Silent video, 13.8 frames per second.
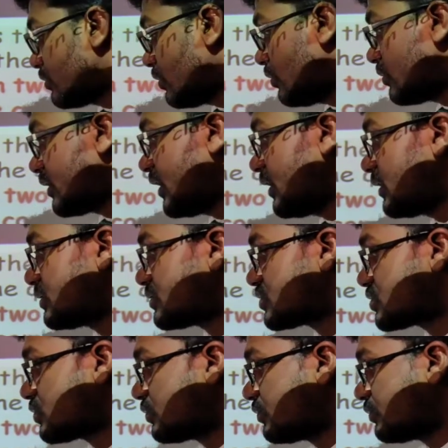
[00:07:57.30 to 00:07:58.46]
Okay,
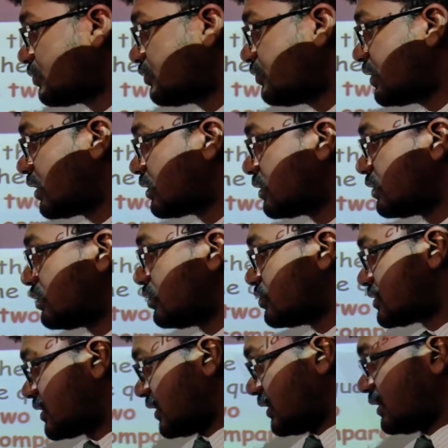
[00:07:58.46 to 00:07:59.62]
so we are
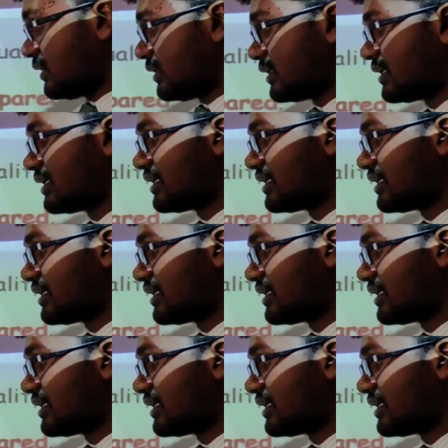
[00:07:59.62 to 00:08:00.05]
using